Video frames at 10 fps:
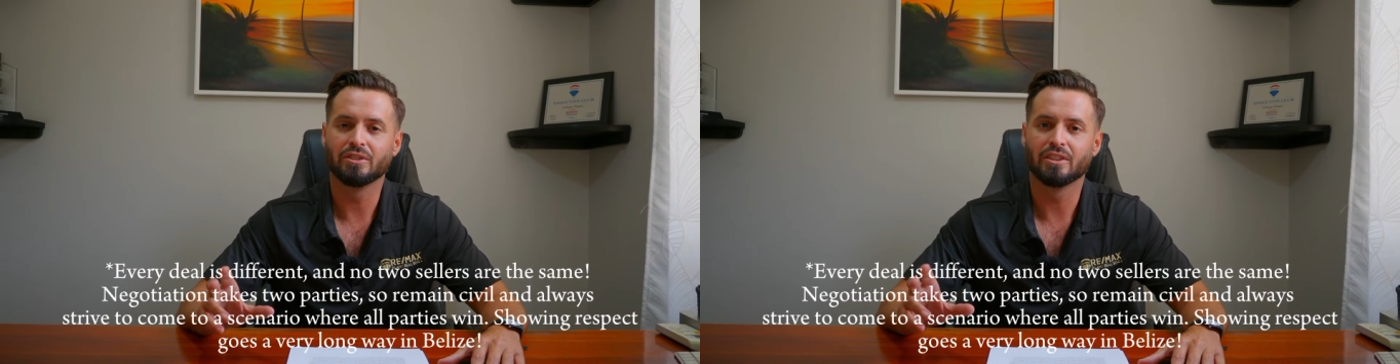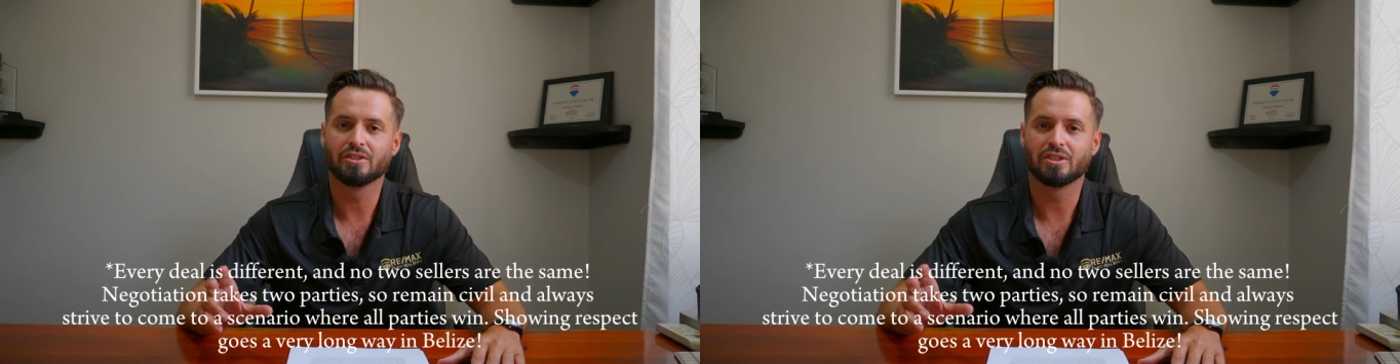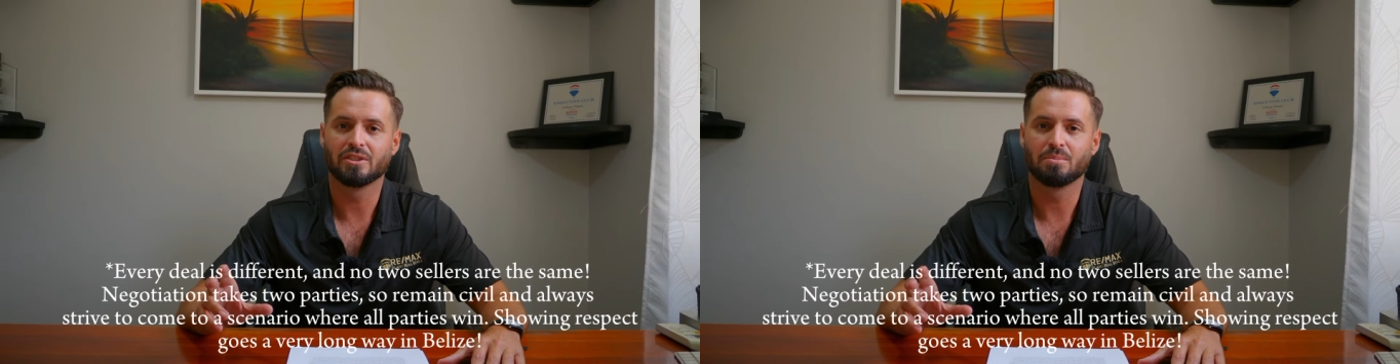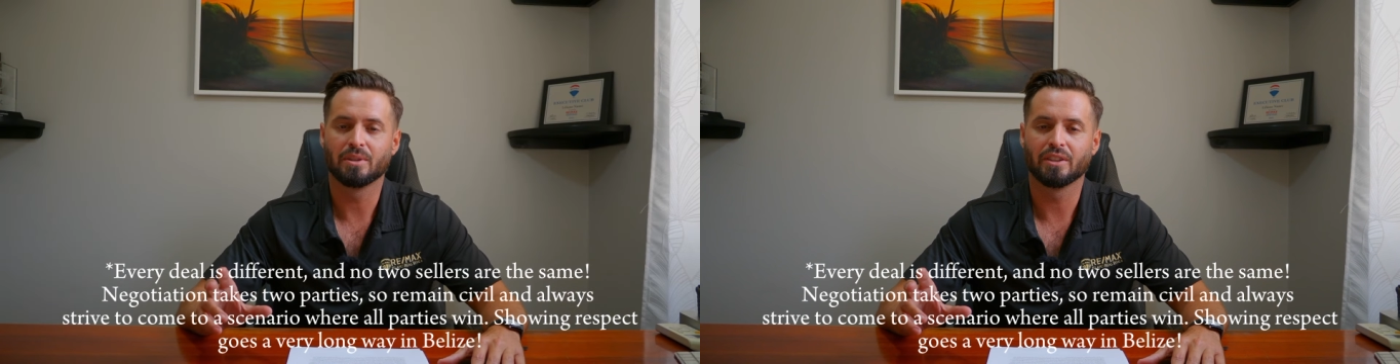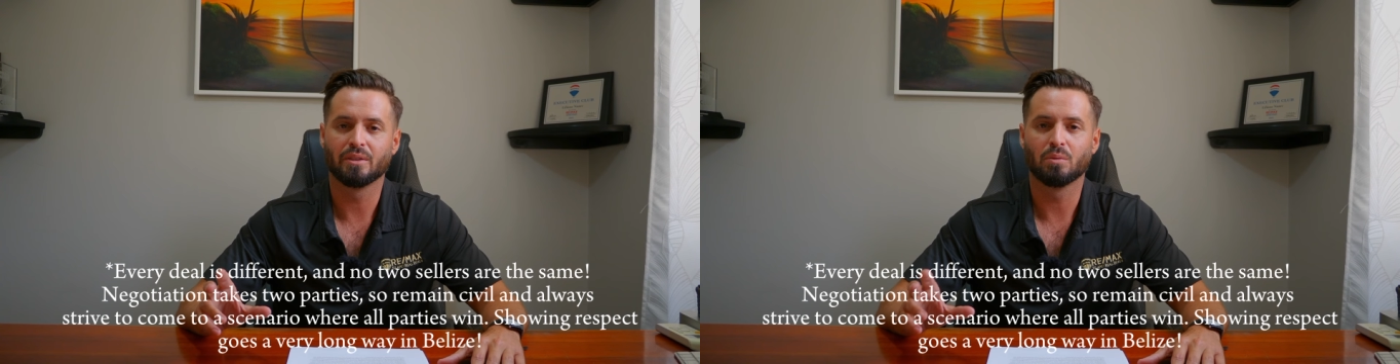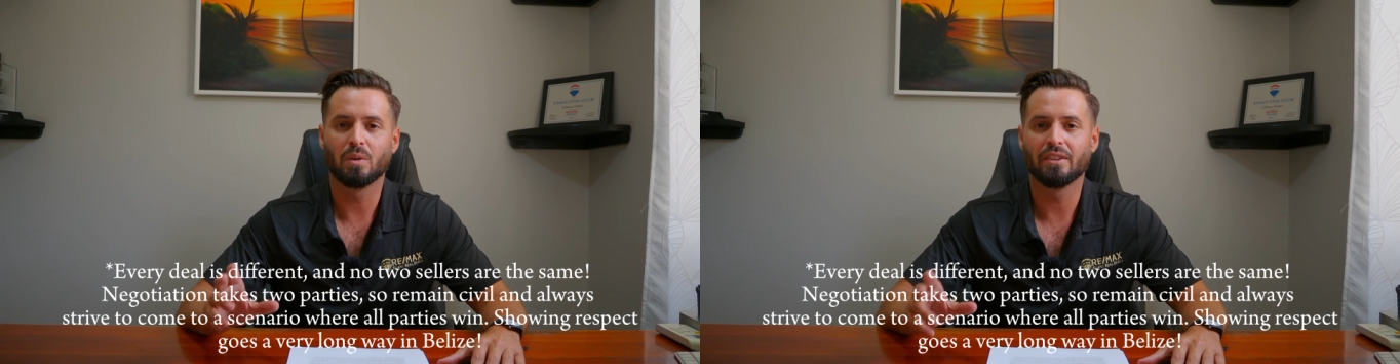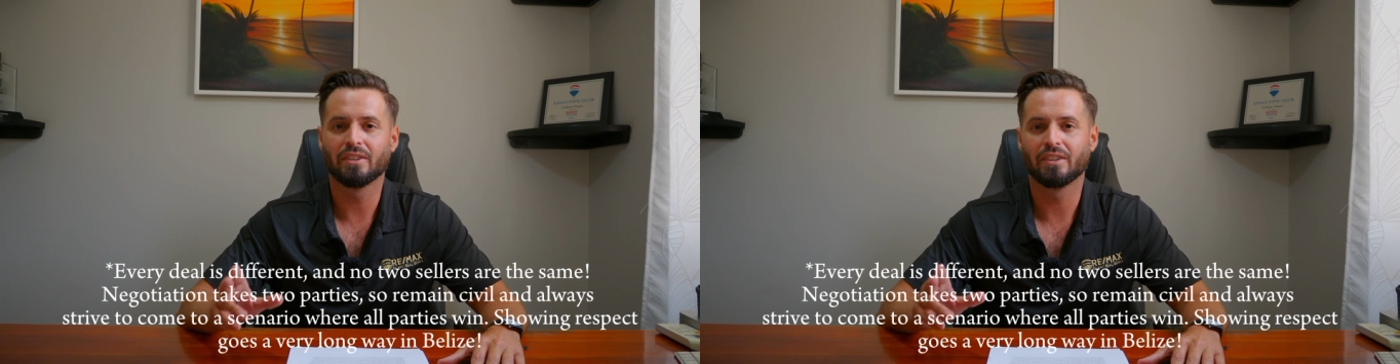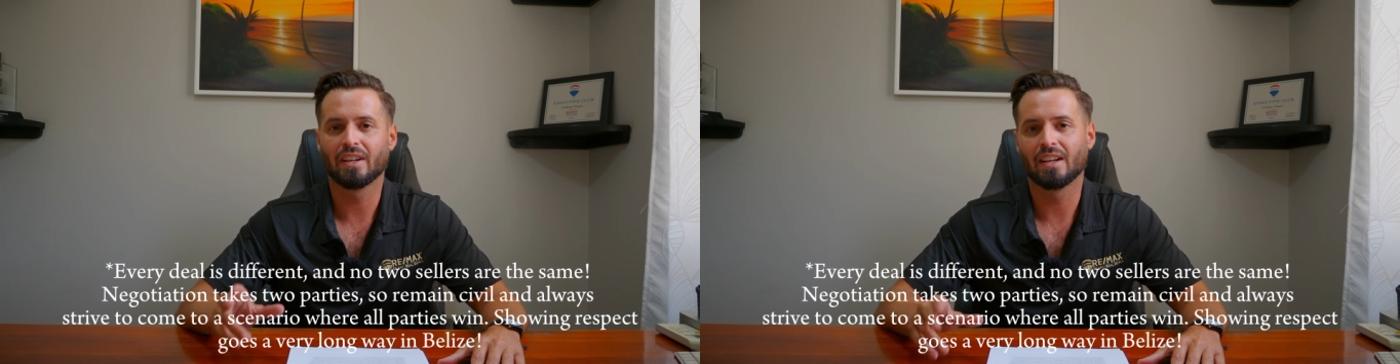diligence period
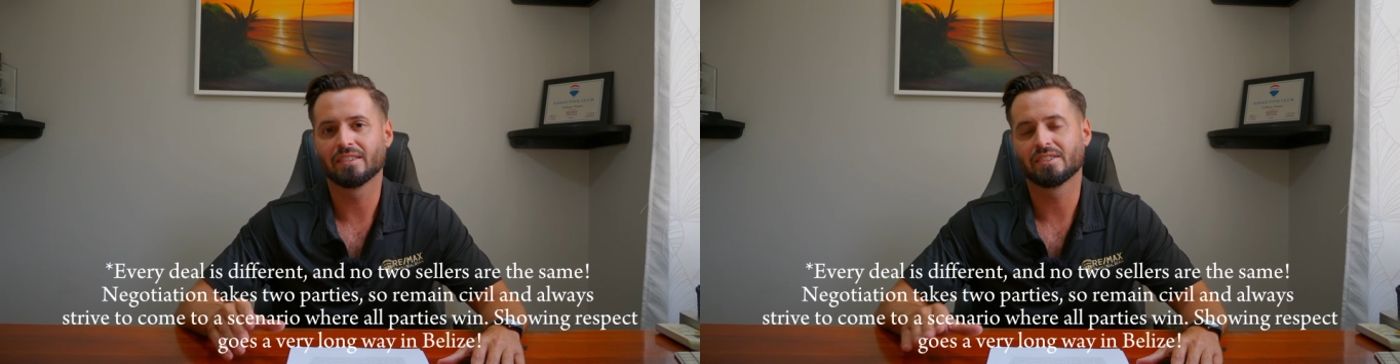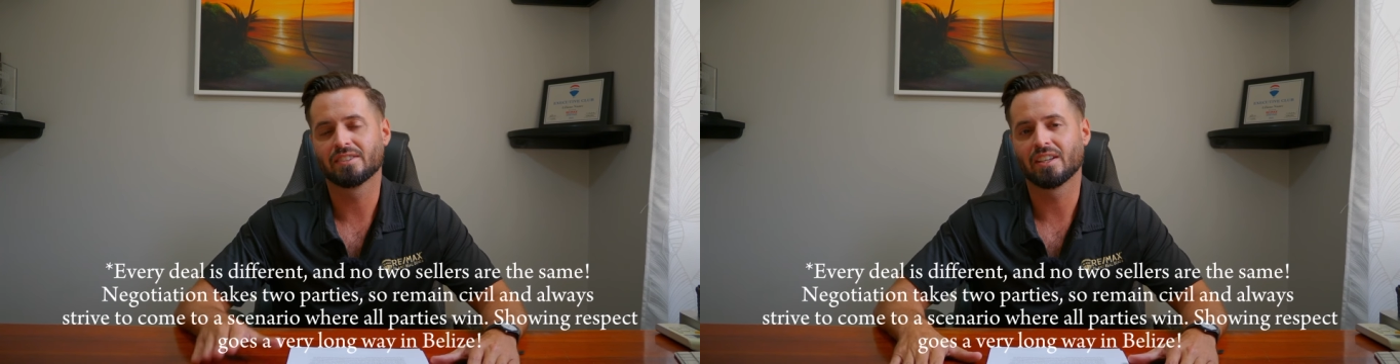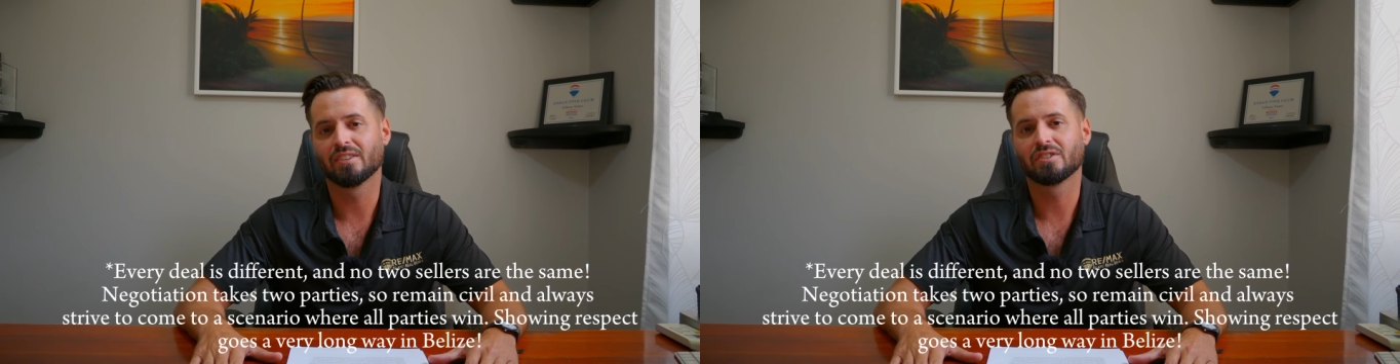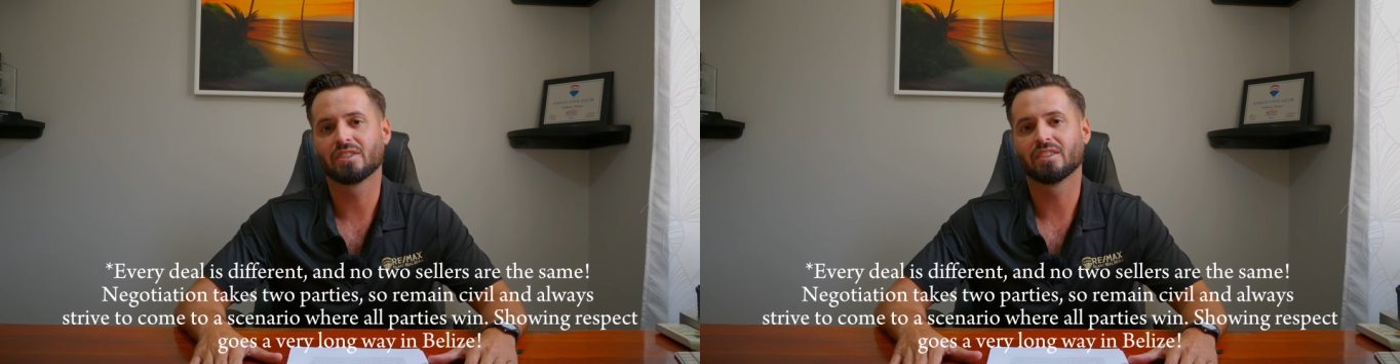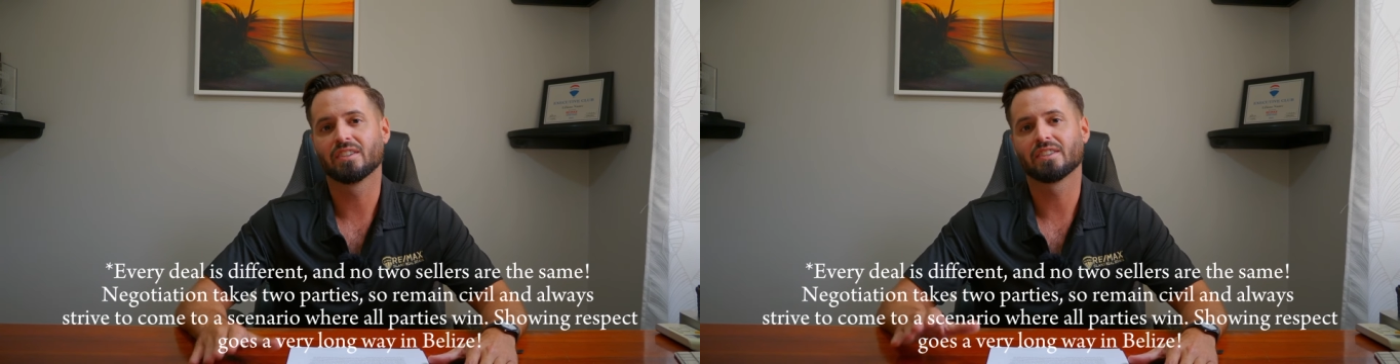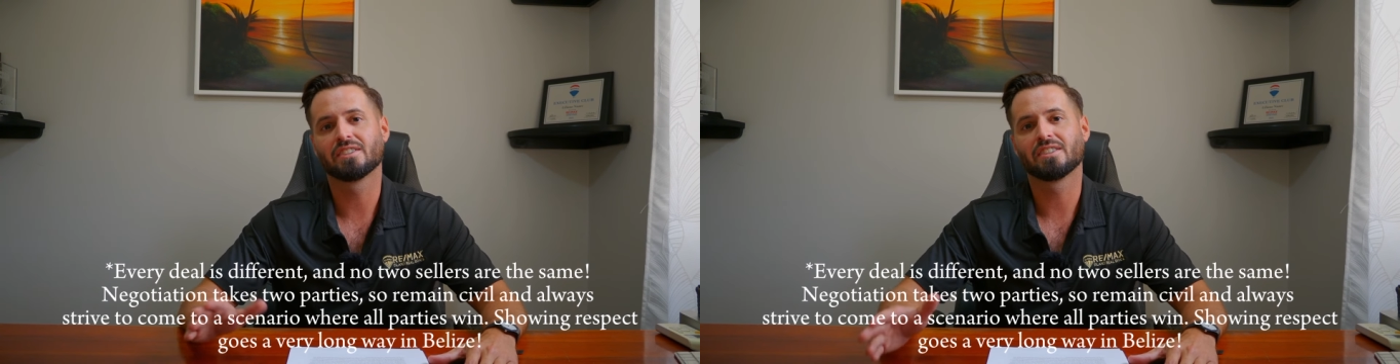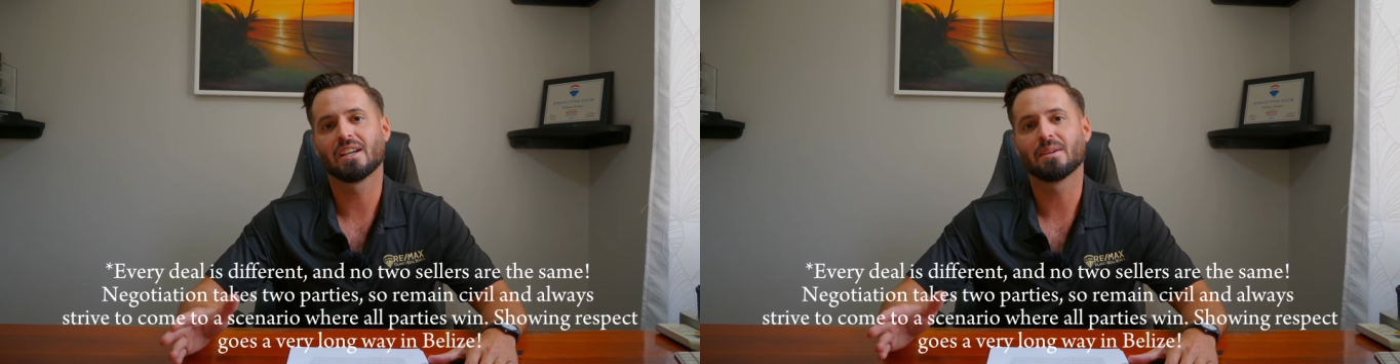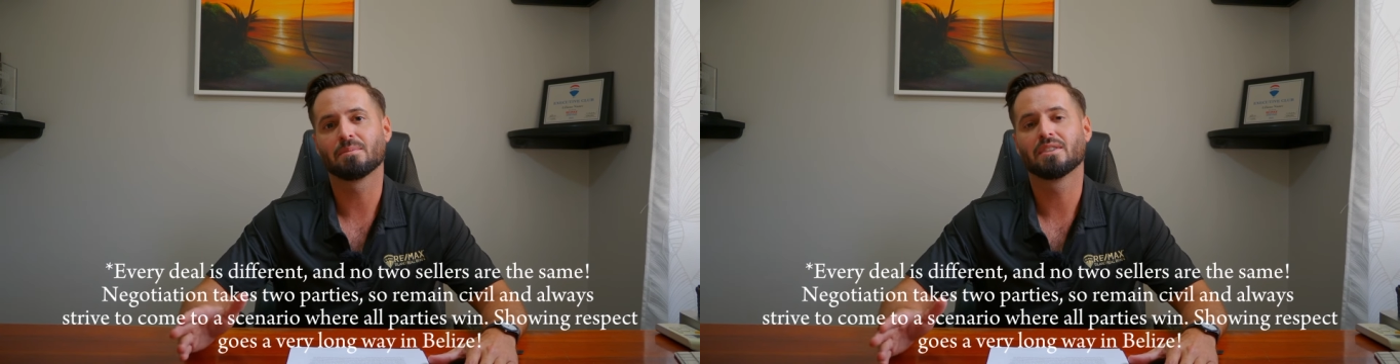whether or not the seller is gonna
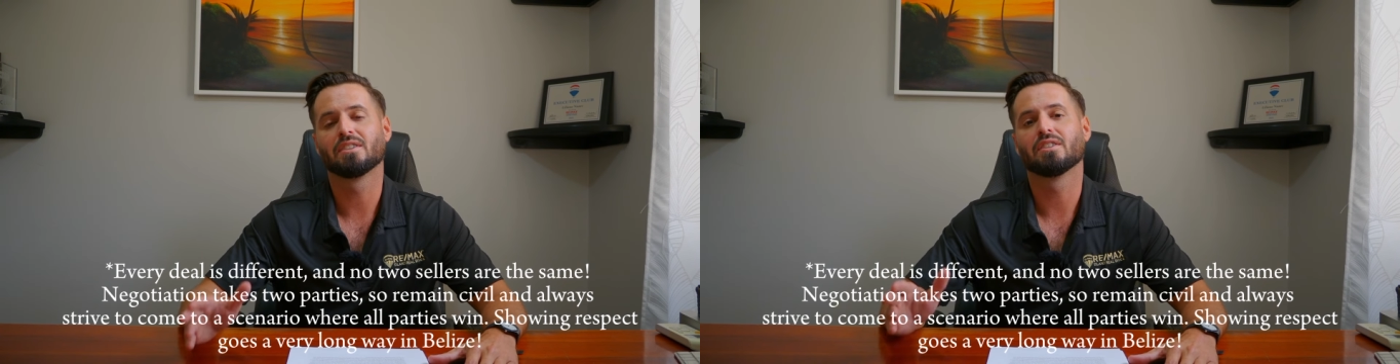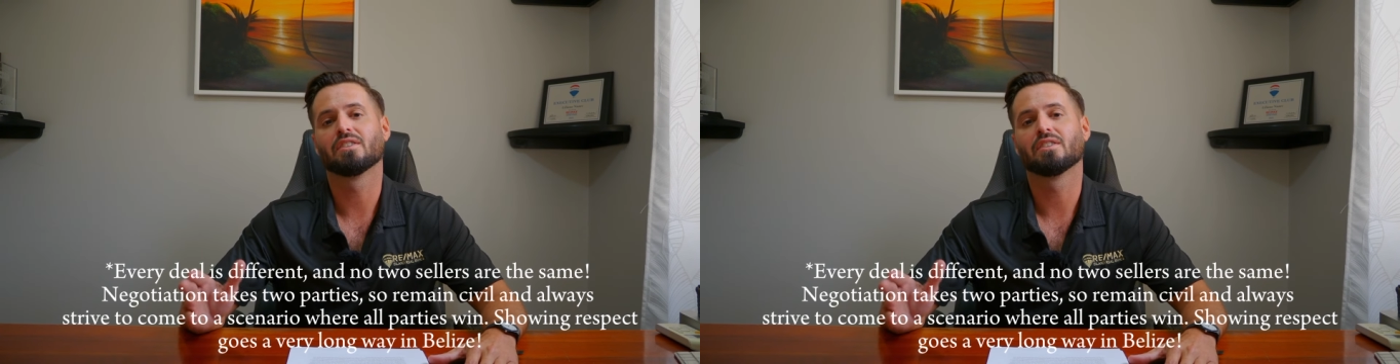accept